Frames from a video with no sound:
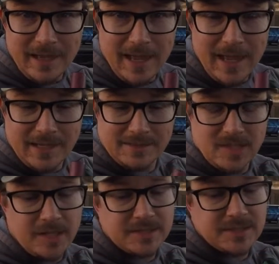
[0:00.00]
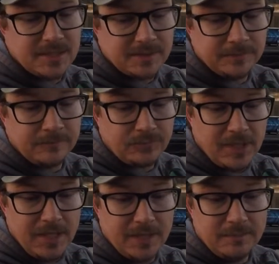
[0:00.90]
and tungsten
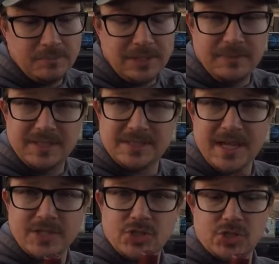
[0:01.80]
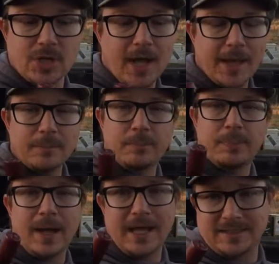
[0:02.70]
in BB size shot,
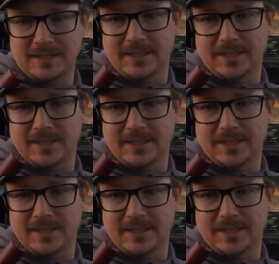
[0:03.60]
but